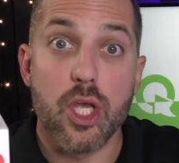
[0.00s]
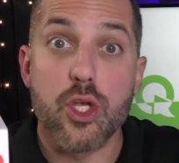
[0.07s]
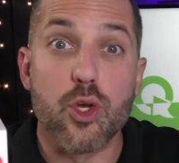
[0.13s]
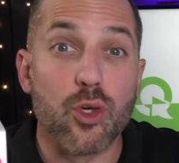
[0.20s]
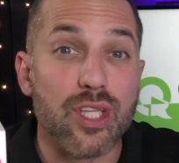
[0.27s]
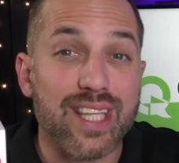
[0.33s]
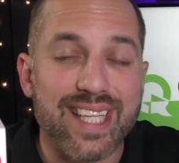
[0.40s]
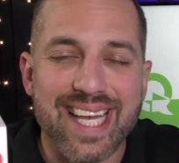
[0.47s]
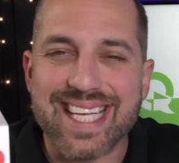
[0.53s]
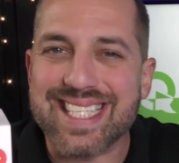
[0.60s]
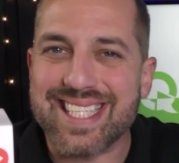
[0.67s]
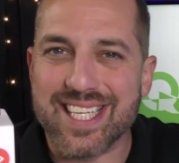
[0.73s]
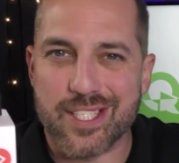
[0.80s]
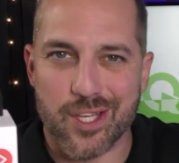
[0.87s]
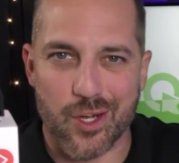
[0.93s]
Your
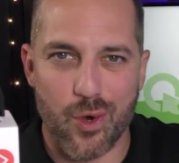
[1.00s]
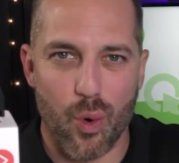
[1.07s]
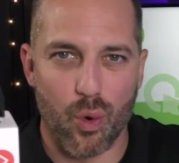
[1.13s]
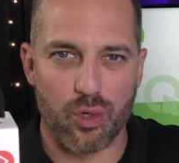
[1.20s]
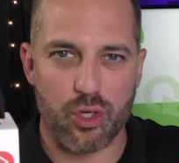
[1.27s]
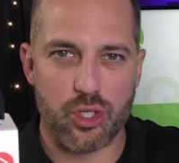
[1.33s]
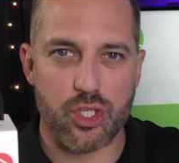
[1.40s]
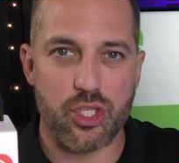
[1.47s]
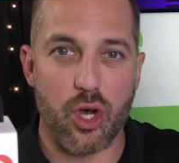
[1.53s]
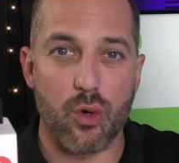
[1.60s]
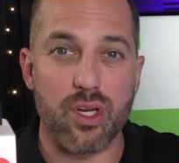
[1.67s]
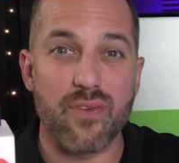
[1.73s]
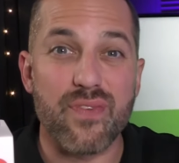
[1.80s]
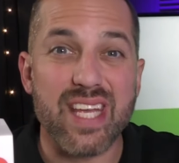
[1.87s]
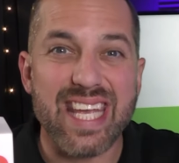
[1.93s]
list is the
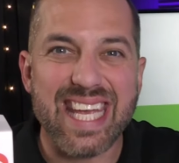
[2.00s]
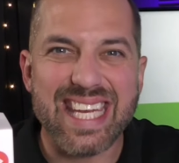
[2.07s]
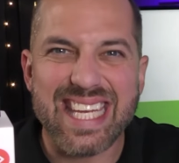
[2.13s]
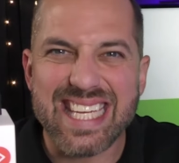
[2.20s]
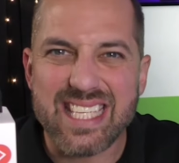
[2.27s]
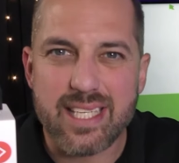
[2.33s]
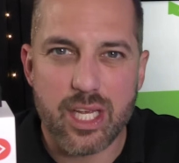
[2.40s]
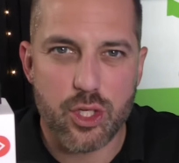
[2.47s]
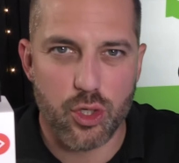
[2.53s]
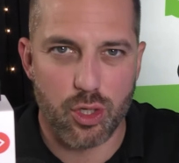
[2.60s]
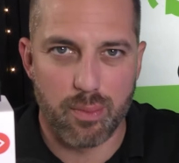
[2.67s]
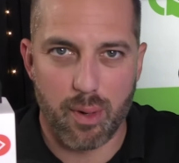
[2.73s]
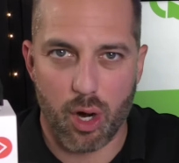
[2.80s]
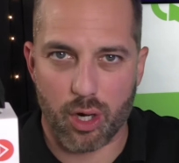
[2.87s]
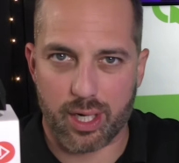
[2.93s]
cornerstone of any
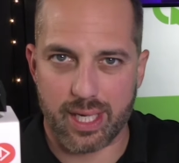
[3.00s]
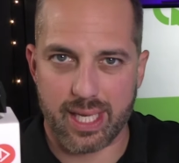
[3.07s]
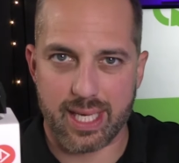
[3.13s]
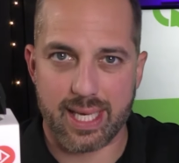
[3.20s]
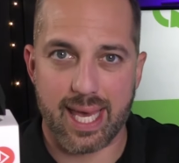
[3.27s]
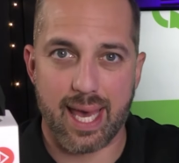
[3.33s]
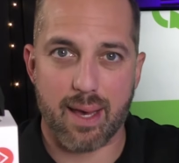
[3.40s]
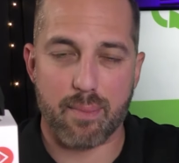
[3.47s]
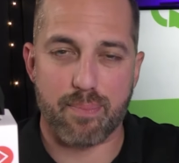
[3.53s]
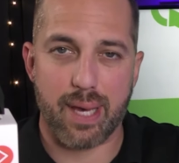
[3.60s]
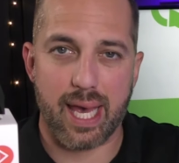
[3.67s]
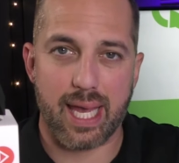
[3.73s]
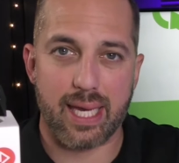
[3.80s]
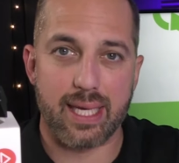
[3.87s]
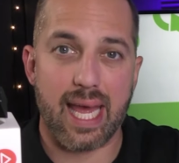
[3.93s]
digital marketing
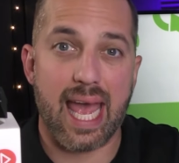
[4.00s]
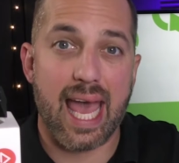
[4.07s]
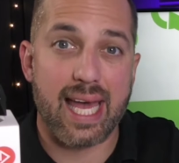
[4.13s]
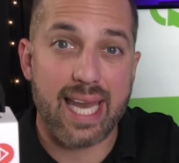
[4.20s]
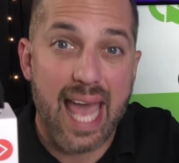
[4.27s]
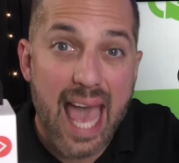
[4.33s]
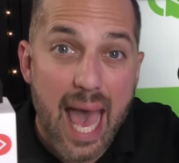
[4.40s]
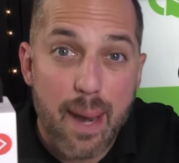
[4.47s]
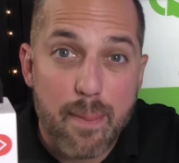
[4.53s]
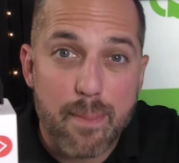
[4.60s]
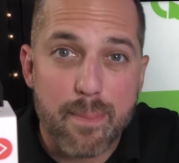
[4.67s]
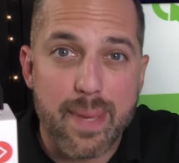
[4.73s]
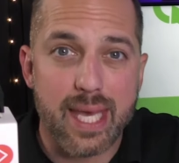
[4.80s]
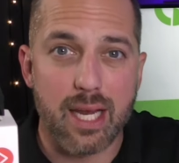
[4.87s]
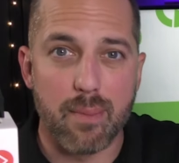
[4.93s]
campaign. And at
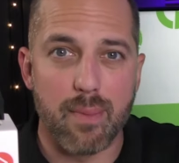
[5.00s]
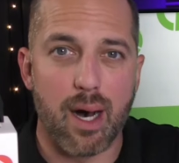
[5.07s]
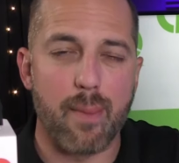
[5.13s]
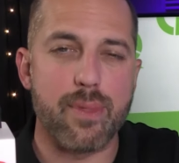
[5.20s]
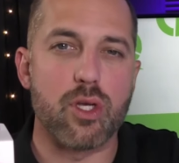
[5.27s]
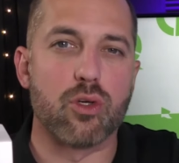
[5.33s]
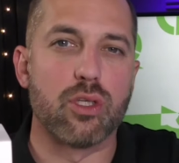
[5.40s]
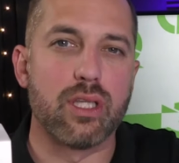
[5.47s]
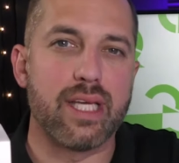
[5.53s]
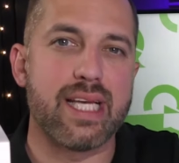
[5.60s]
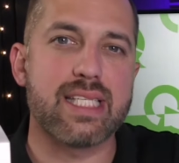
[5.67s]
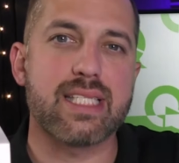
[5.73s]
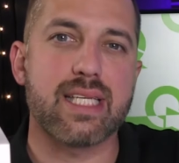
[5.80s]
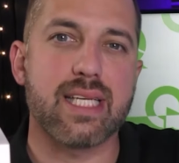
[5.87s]
minimum, your list